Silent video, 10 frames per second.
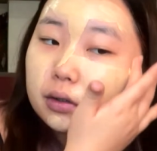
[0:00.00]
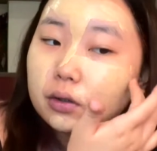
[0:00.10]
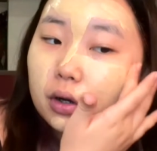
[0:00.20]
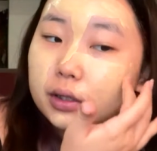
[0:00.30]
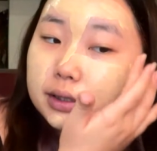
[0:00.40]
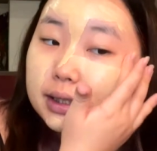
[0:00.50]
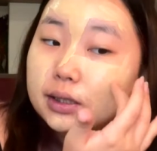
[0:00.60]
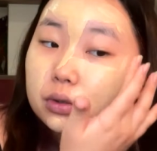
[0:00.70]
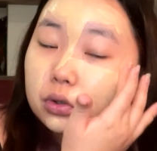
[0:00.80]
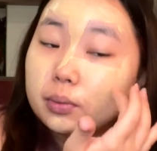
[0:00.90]
honestly,
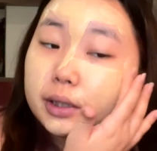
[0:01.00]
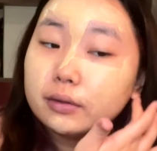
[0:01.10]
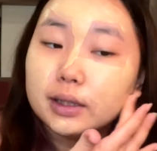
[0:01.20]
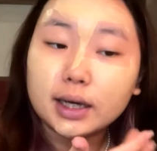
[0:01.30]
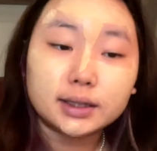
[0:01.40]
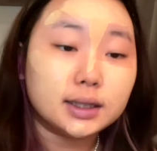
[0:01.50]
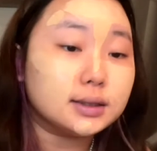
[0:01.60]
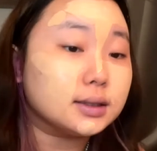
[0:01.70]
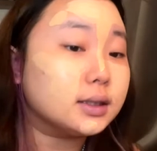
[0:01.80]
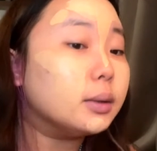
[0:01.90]
nobody really has that as
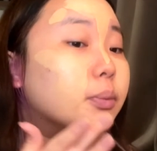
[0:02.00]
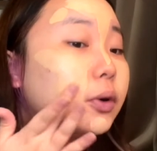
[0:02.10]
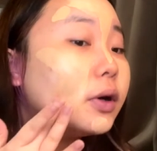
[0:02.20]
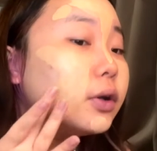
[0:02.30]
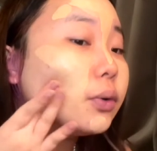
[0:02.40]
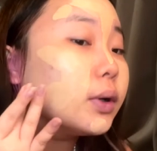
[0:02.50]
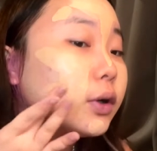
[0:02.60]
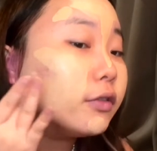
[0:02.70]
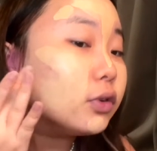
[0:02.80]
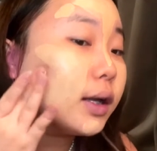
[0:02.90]
a staple, and you don't want to
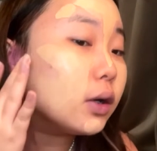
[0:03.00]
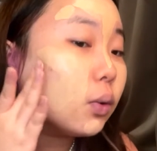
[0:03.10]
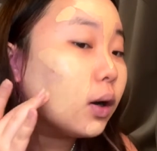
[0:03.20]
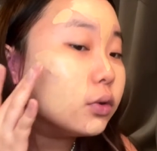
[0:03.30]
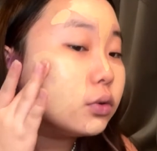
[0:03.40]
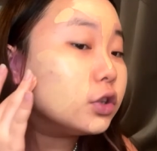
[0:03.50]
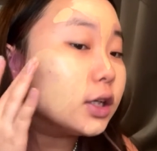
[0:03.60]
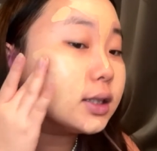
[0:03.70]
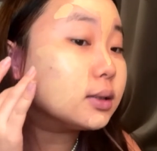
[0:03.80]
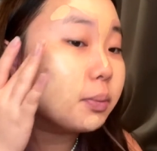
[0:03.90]
have to like go out to
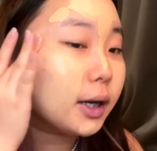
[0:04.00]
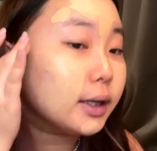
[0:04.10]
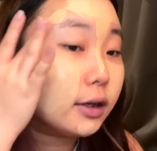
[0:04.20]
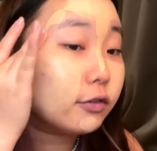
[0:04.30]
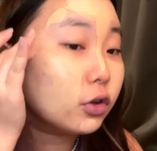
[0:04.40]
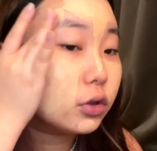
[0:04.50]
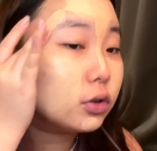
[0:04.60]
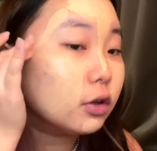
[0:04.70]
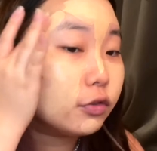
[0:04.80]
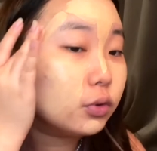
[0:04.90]
just buy that for
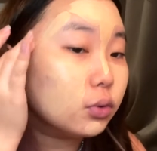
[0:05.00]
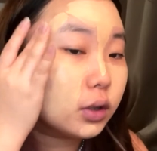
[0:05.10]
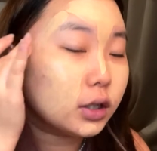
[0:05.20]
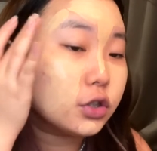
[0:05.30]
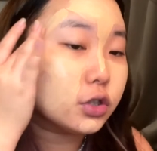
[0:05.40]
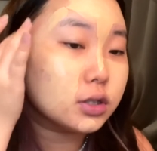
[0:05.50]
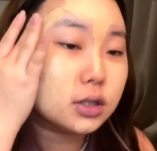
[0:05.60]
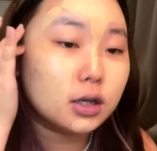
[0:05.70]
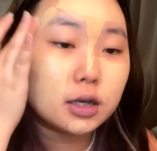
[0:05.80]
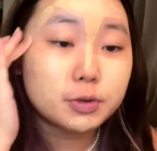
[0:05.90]
a few occasions,
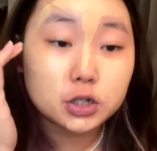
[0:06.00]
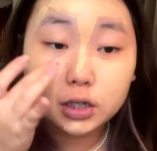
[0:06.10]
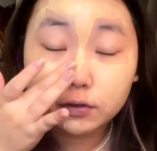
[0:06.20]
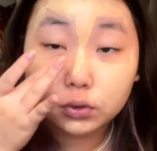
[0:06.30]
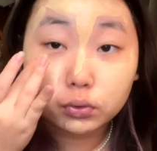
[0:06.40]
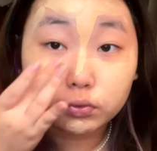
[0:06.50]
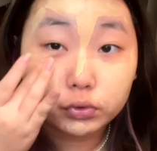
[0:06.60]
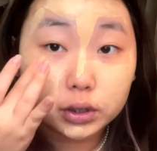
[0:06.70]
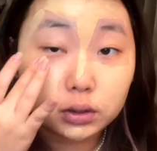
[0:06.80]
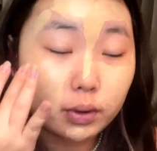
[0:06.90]
especially if you don't
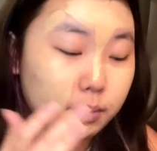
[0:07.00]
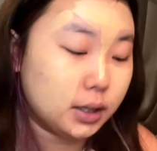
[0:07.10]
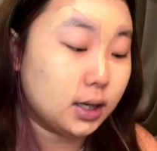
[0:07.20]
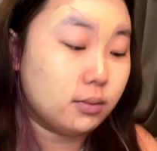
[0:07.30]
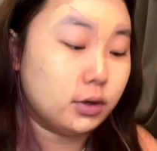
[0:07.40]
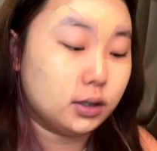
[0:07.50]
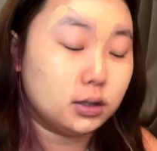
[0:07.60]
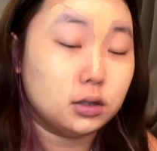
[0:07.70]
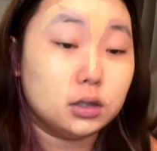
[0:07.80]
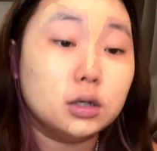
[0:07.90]
really wear makeup
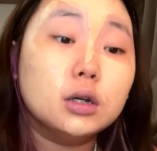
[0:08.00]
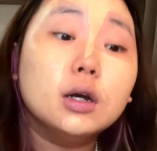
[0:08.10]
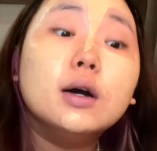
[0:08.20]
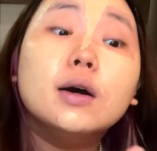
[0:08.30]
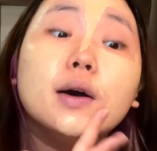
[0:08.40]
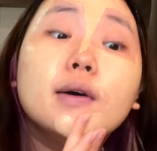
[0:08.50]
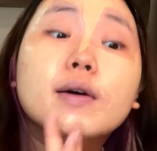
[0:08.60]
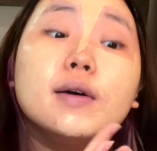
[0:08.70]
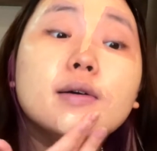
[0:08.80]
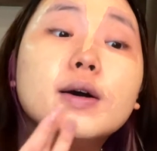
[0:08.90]
regularly
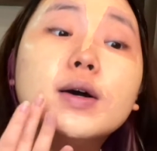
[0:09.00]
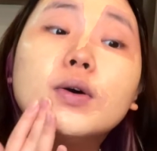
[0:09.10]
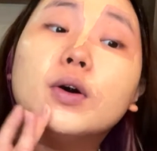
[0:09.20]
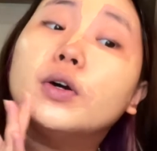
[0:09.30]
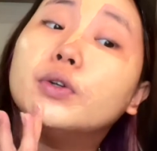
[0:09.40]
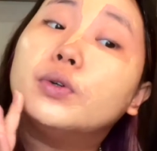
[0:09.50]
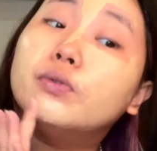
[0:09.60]
or you don't